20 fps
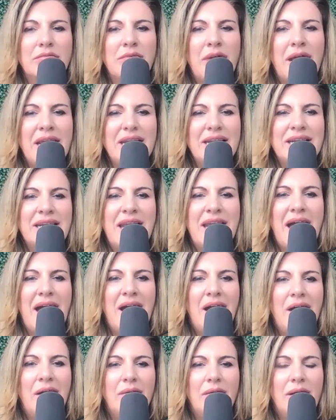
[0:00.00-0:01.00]
right
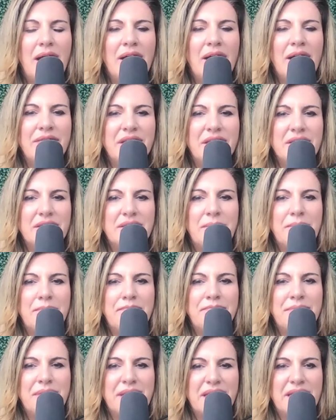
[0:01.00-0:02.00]
now, I think the
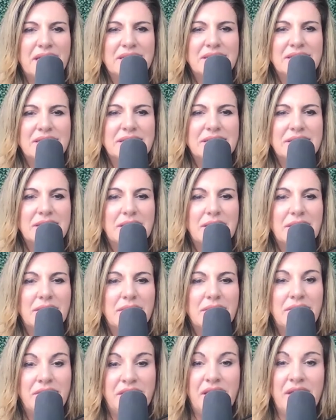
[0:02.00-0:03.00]
biggest
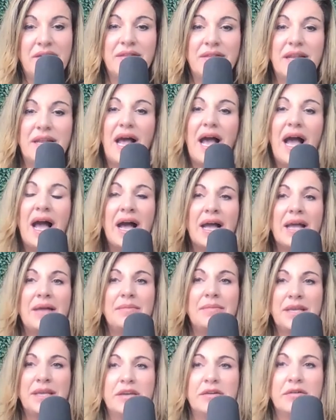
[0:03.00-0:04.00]
thing that
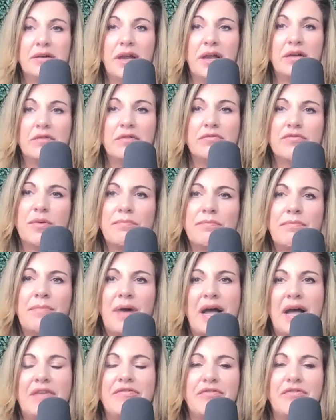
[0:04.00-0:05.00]
I'm hearing from
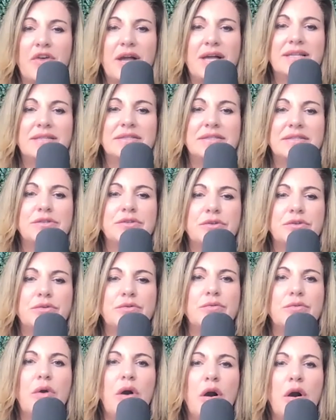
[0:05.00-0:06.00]
my friends
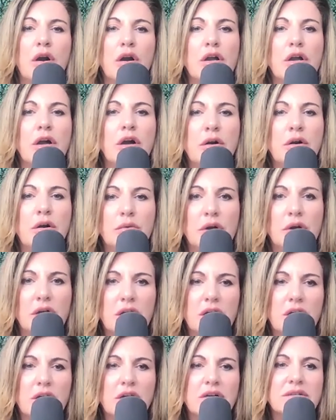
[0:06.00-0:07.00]
who are
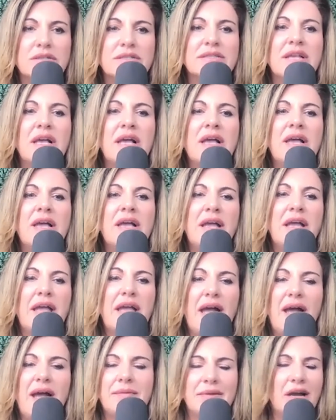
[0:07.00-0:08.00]
coworkers,
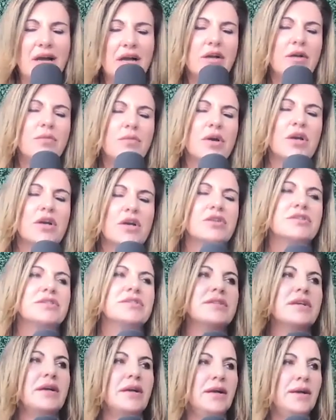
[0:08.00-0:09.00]
I'm not
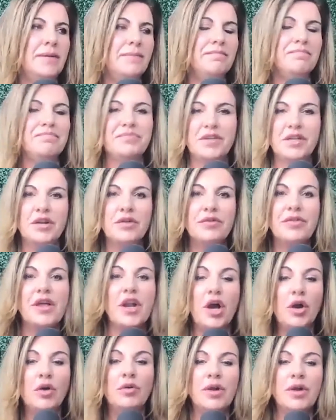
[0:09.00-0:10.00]
coworkers,
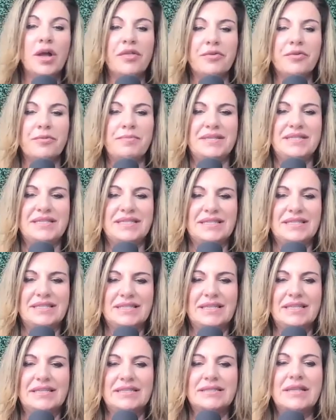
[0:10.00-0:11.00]
that own other
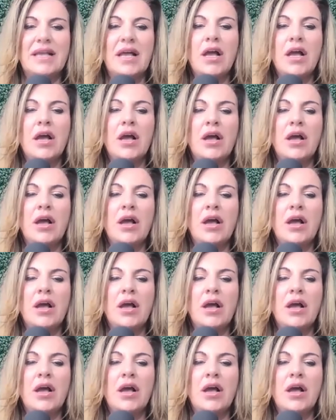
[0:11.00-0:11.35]
businesses,